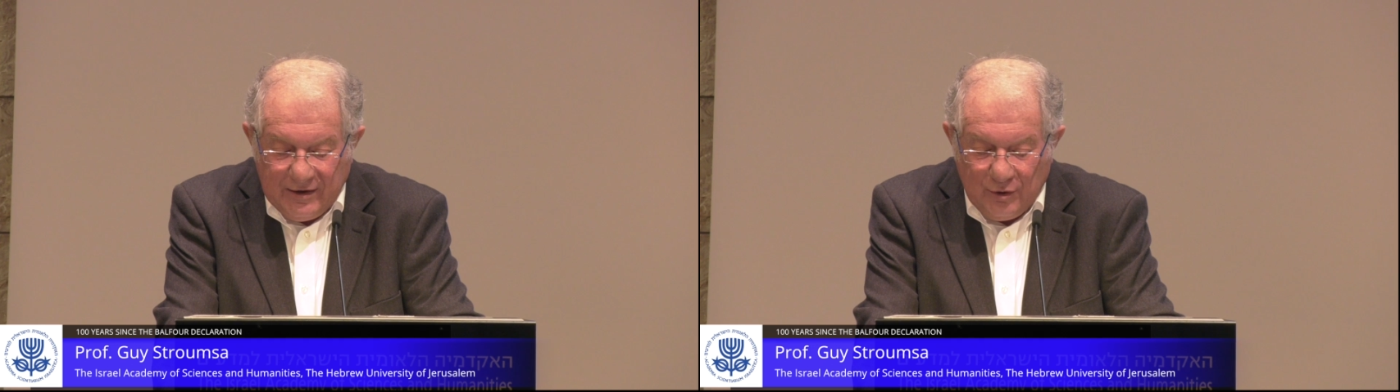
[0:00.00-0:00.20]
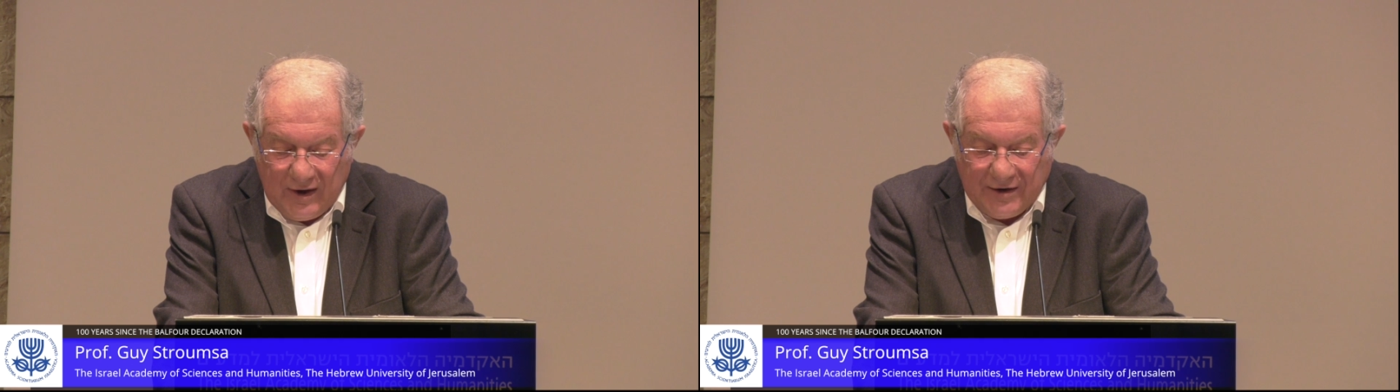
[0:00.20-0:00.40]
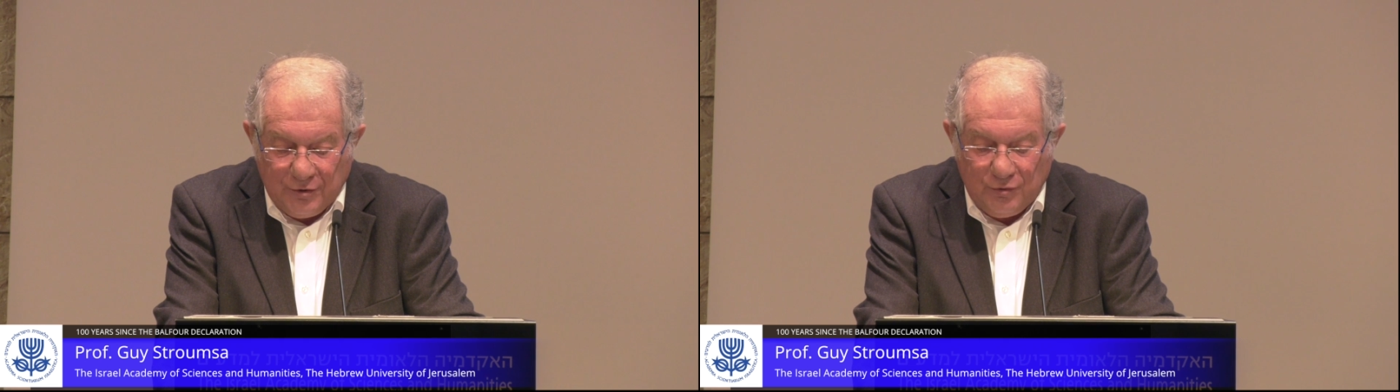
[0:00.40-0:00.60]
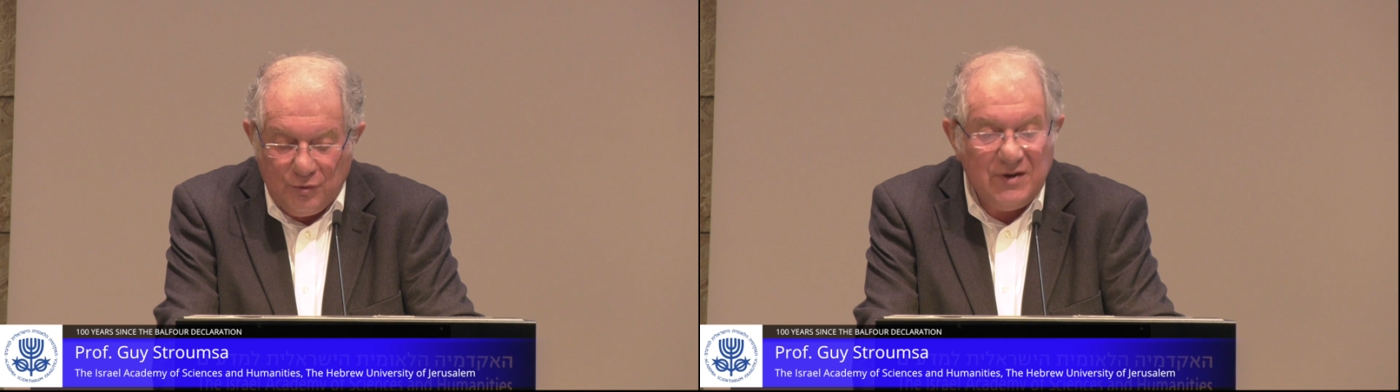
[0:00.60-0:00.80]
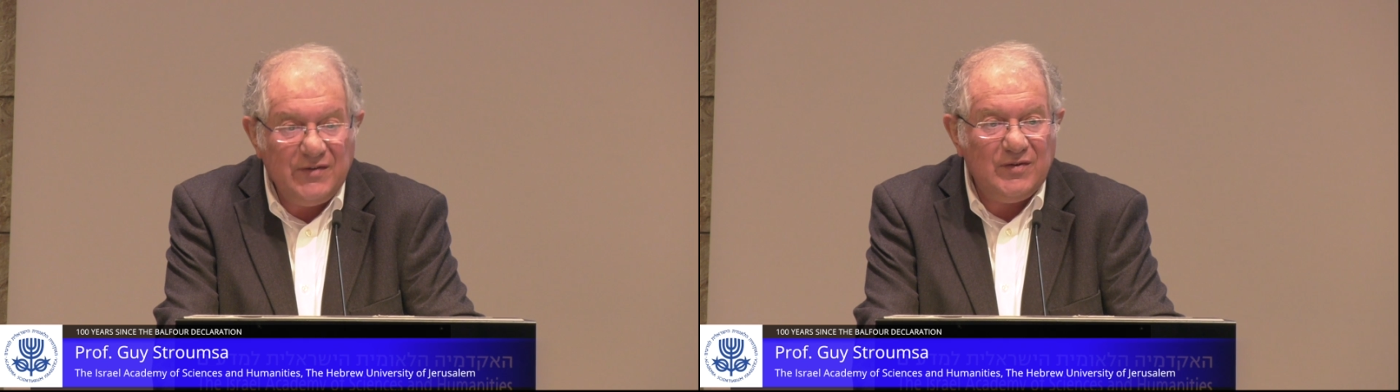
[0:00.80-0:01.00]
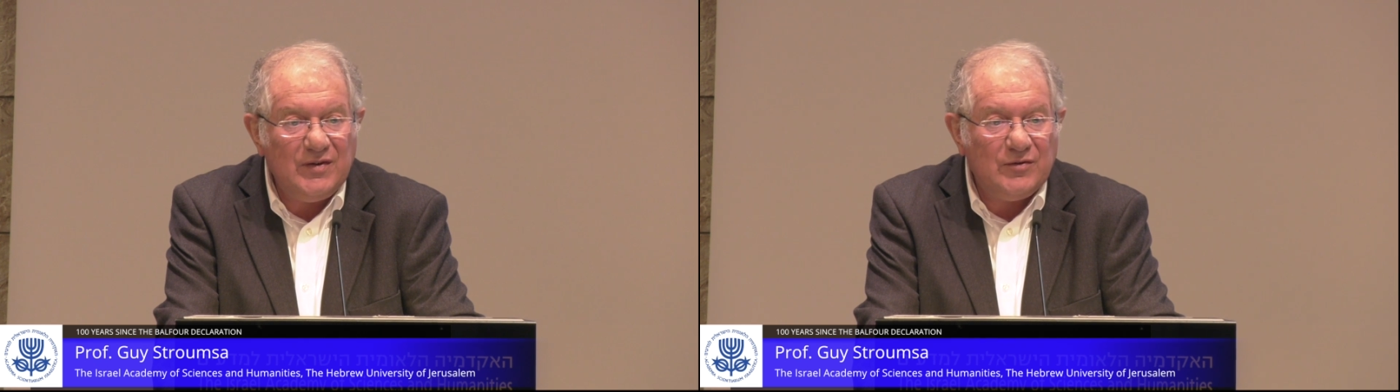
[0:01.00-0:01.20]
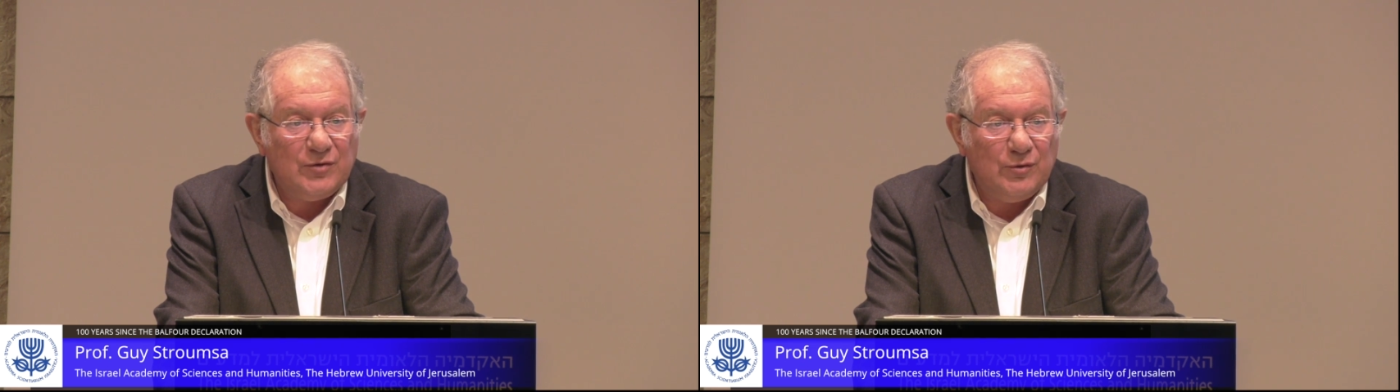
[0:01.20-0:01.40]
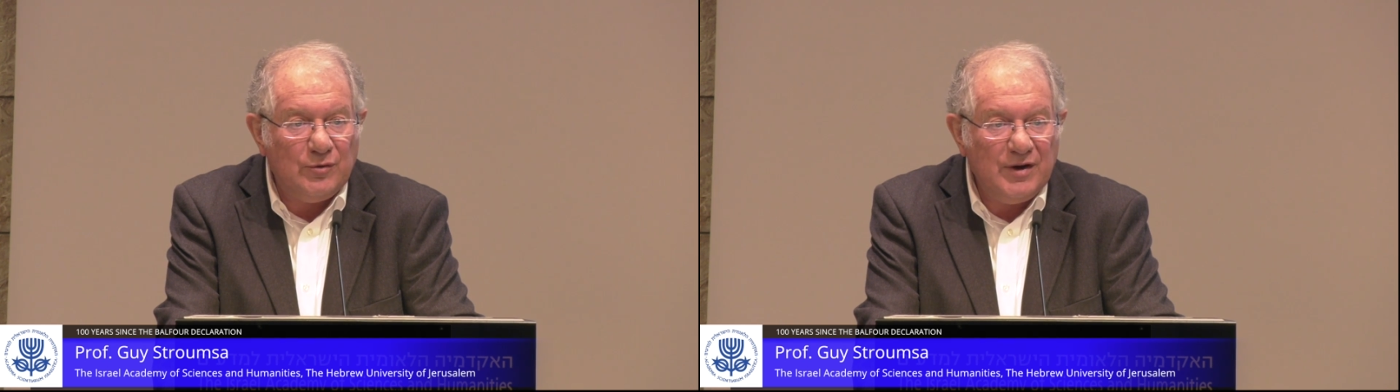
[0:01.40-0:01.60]
in a letter to his
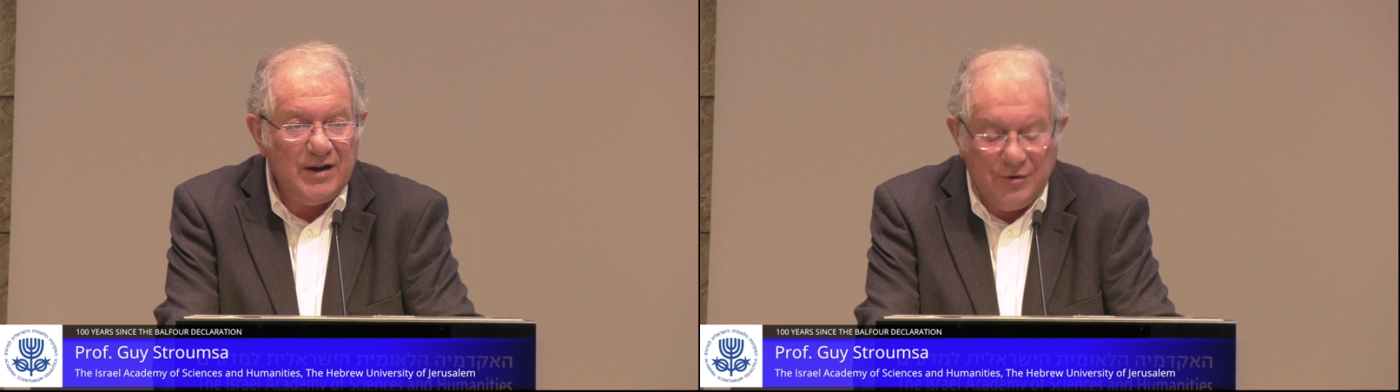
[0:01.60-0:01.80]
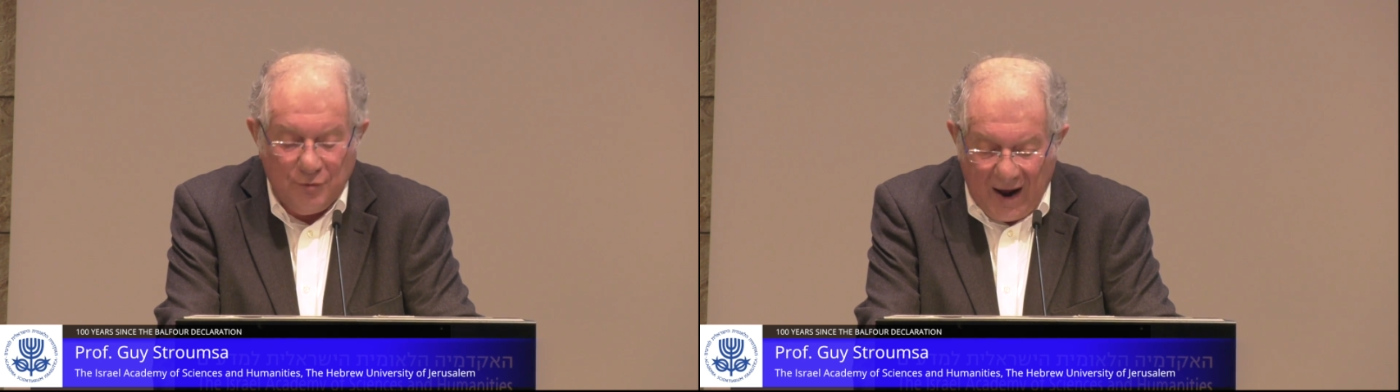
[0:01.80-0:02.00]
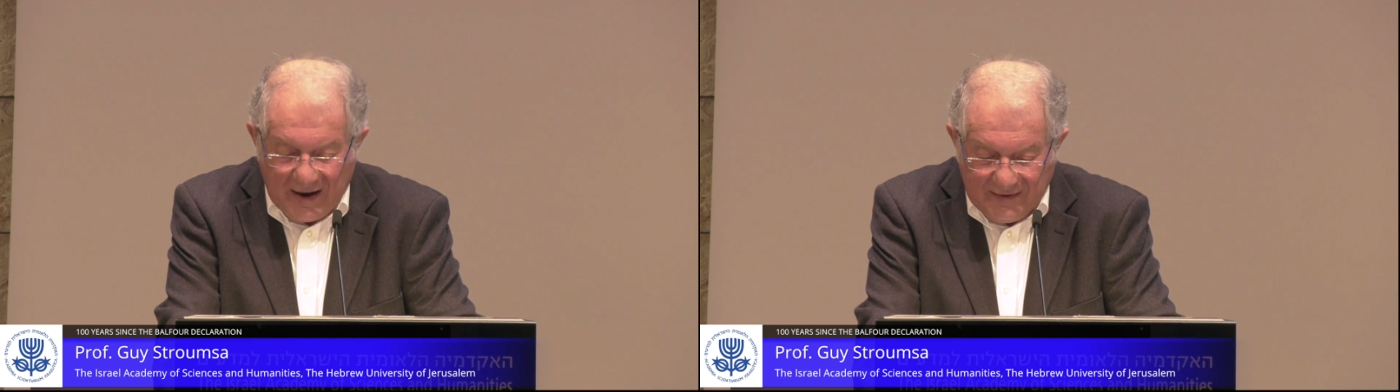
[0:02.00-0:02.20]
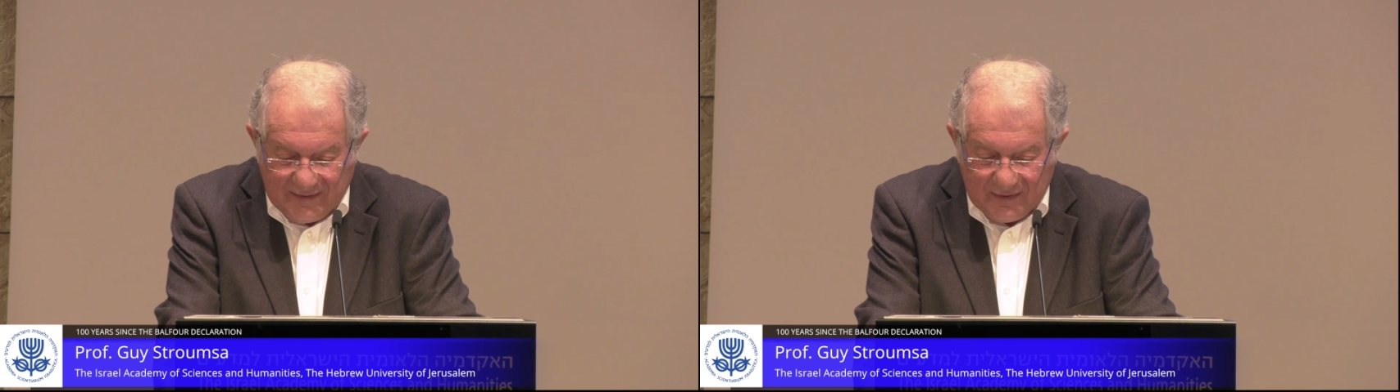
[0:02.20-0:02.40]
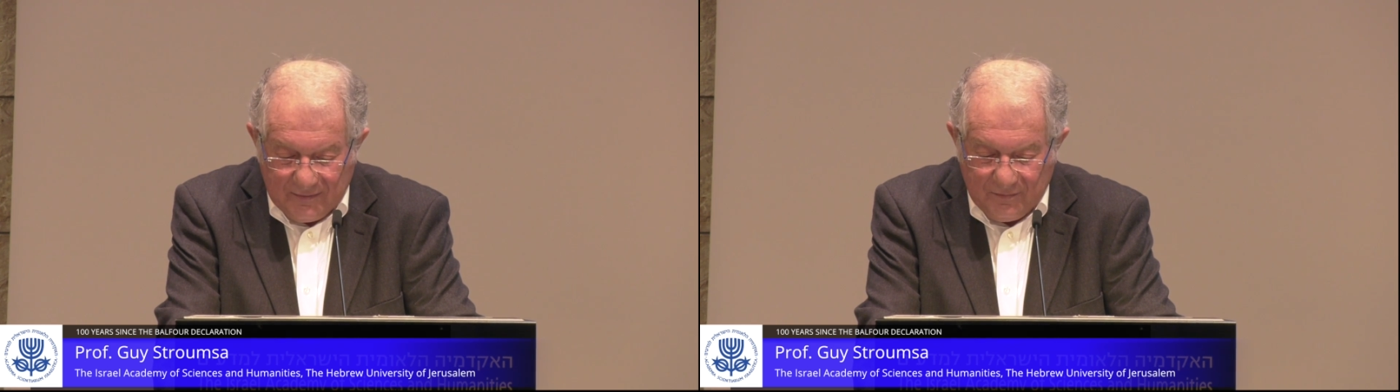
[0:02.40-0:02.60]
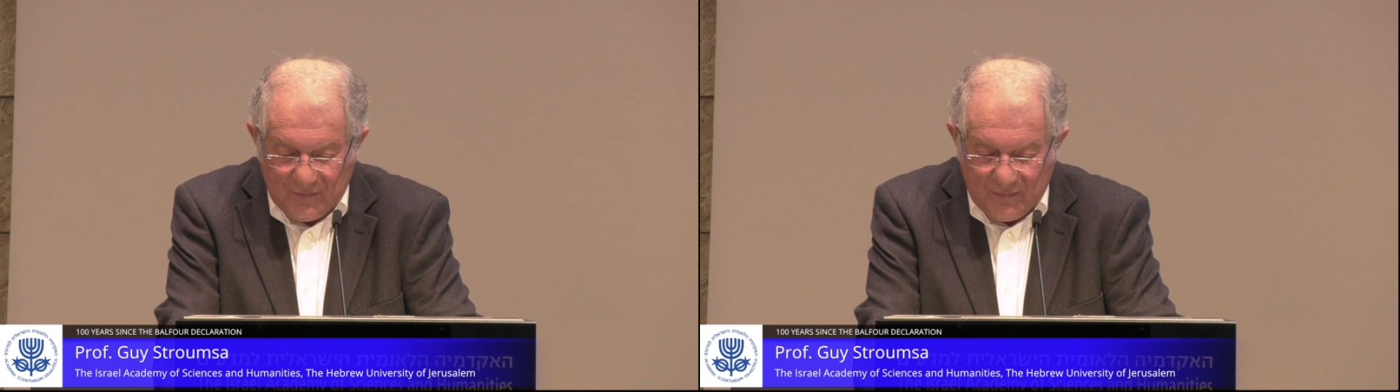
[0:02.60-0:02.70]
sister, he writes,